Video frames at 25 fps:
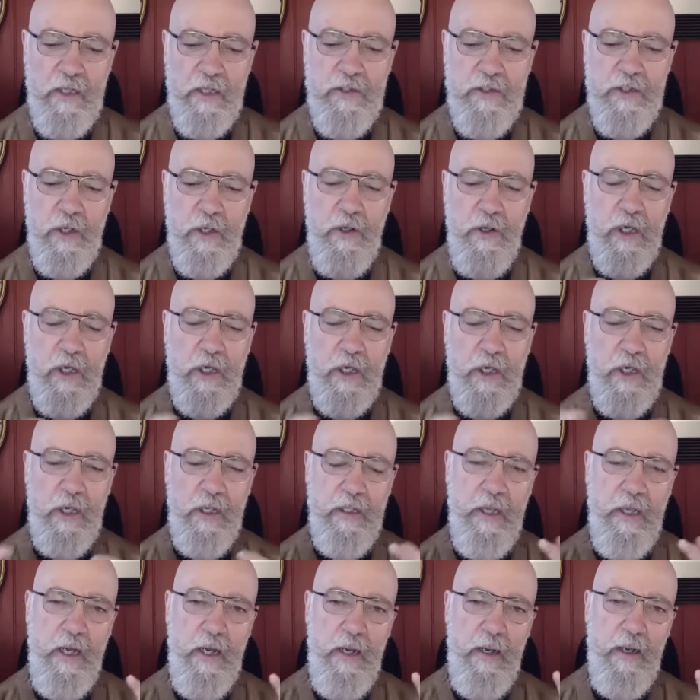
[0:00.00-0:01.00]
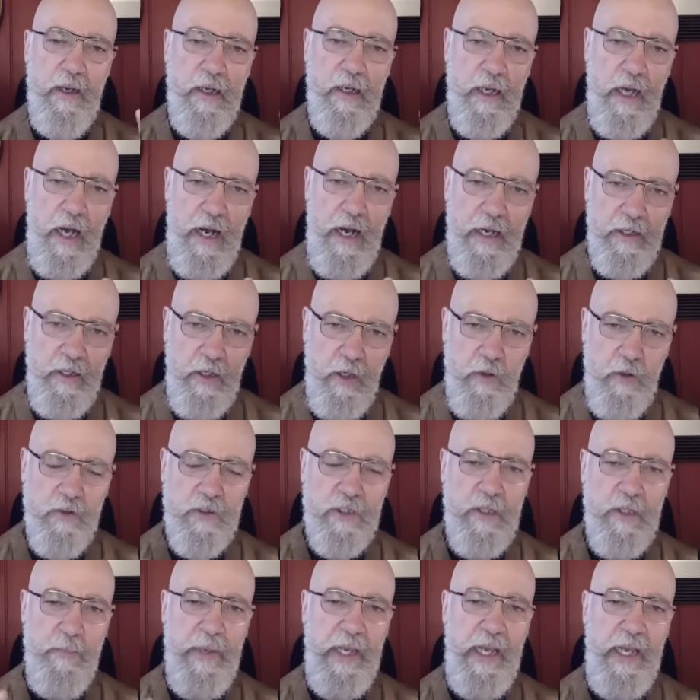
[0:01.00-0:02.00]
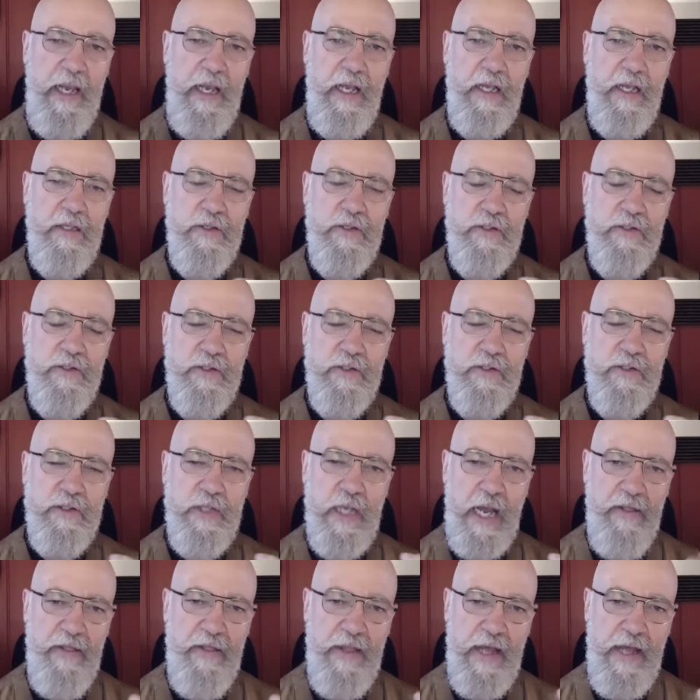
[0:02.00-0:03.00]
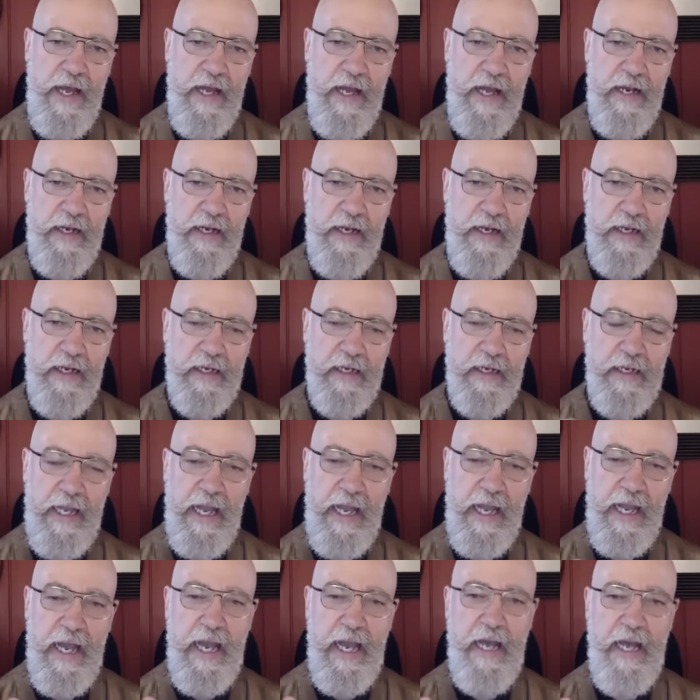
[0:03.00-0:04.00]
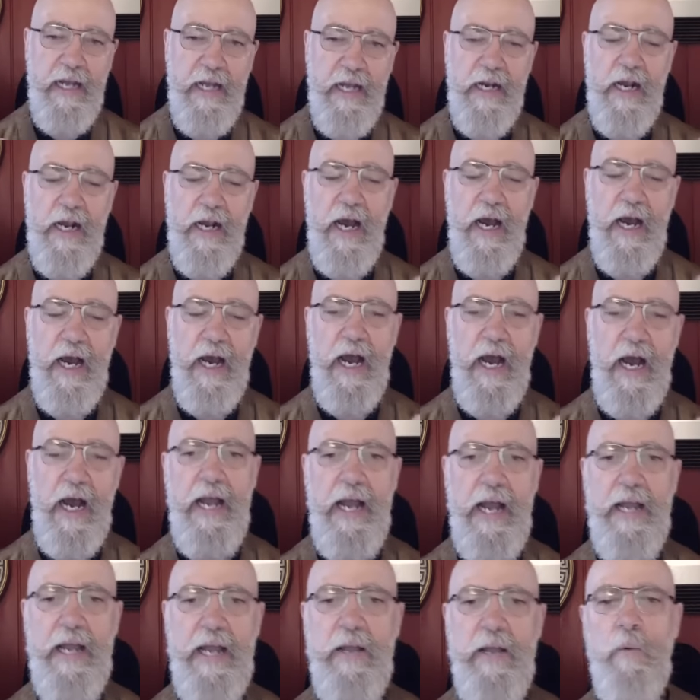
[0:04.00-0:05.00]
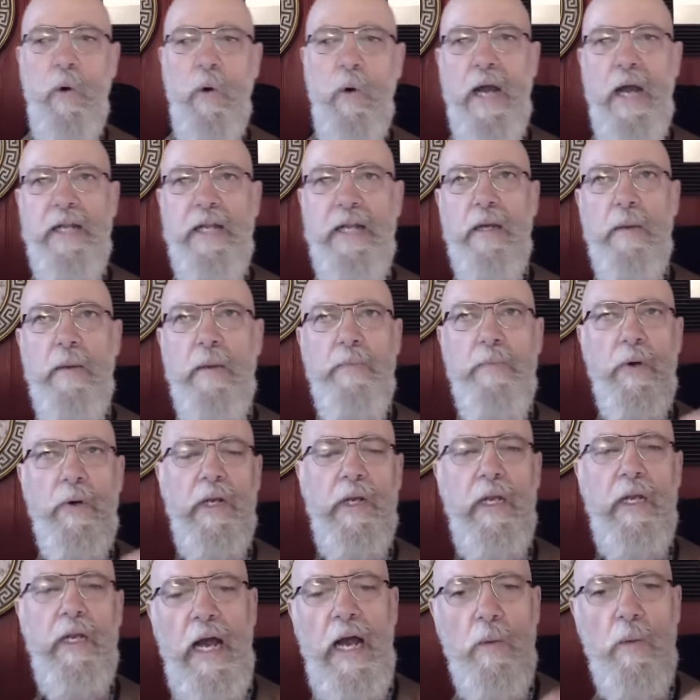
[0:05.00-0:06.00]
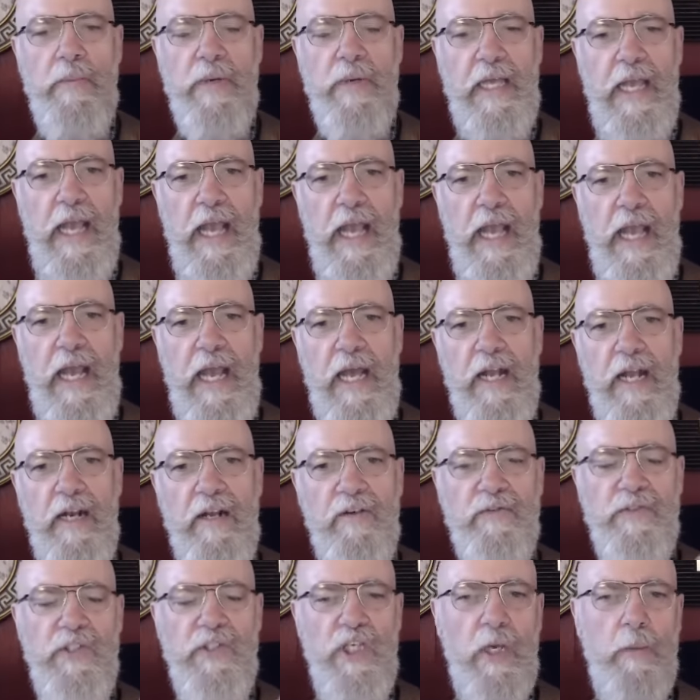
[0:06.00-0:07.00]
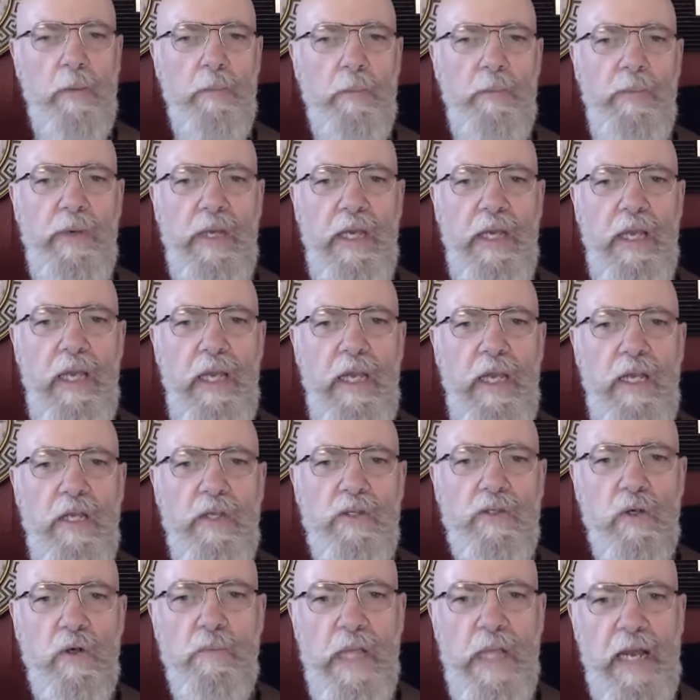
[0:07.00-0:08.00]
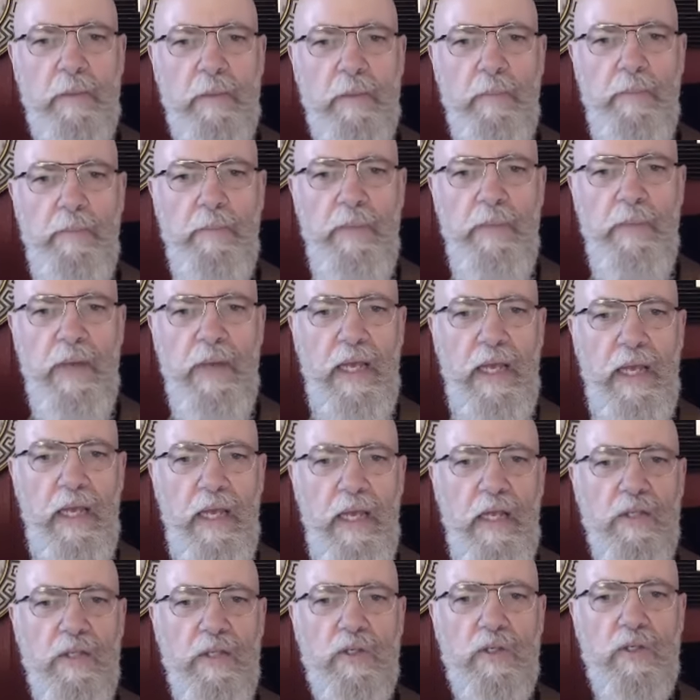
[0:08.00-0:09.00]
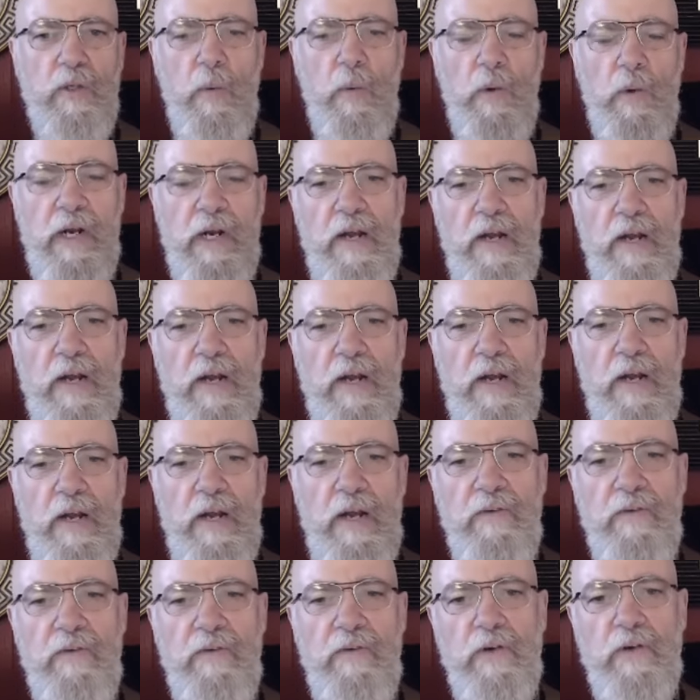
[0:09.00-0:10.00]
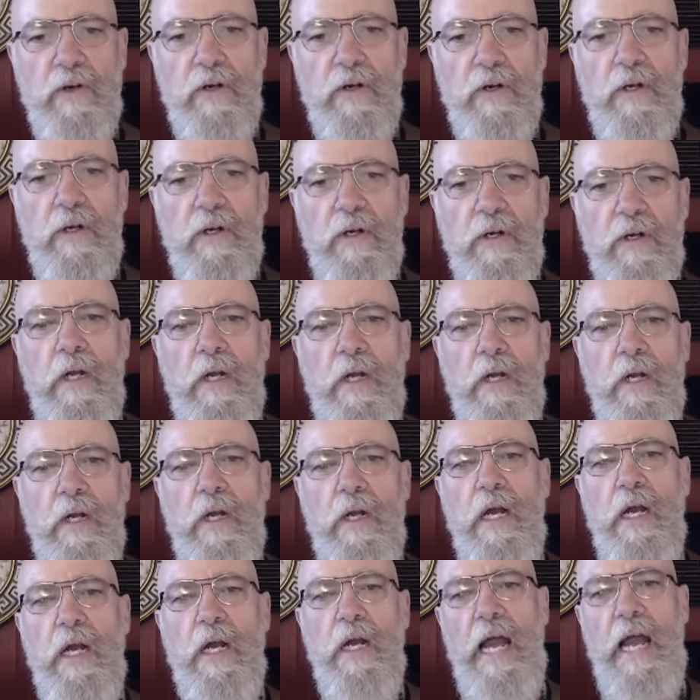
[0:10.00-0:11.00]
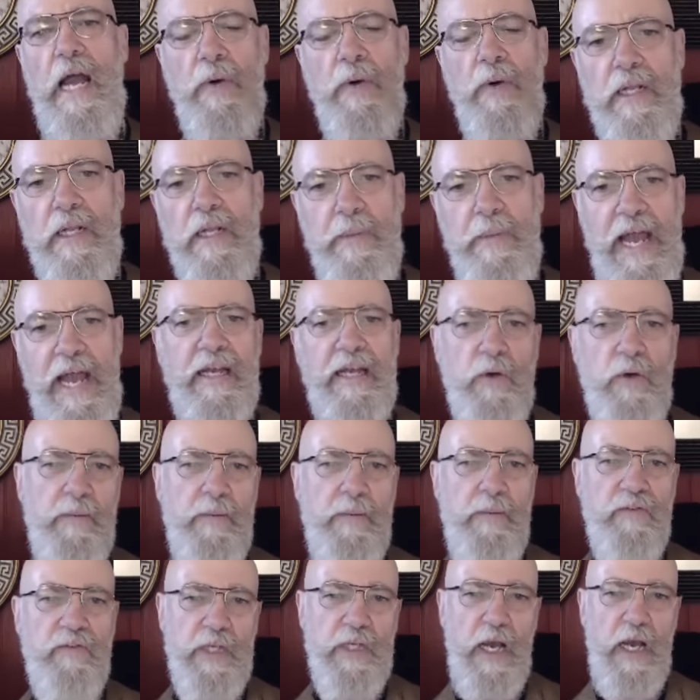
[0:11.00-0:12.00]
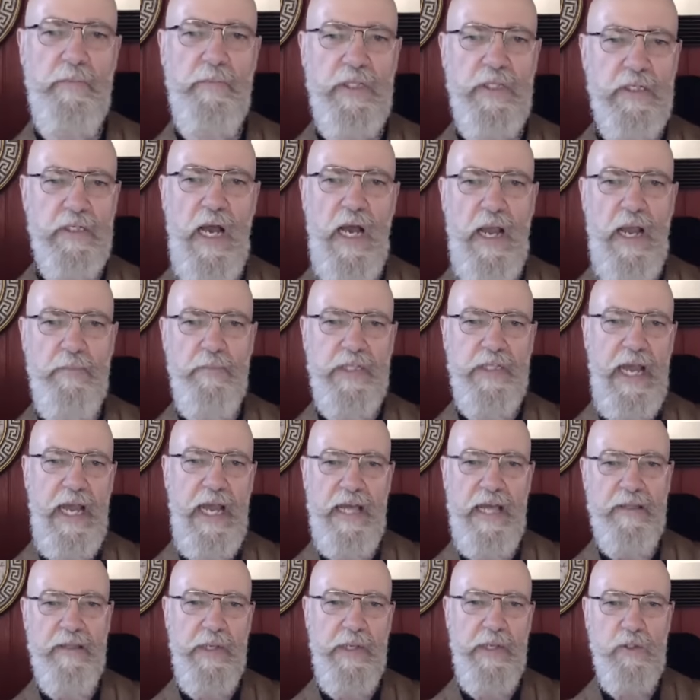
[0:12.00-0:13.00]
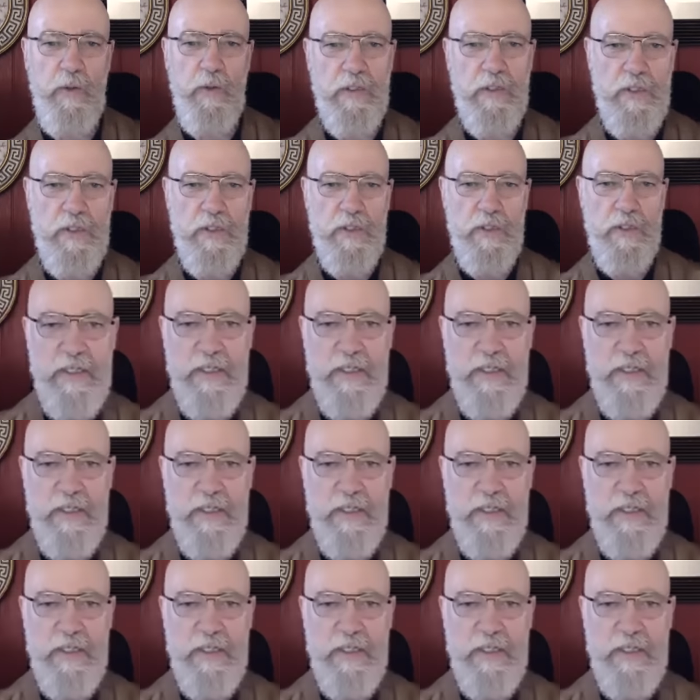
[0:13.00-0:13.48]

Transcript: So you can use the beans, and then again, I wind up I open up a can of chickpeas or black beans or whatever, and then put them in a bag and then bring them out from time to time to add them into a specific dish.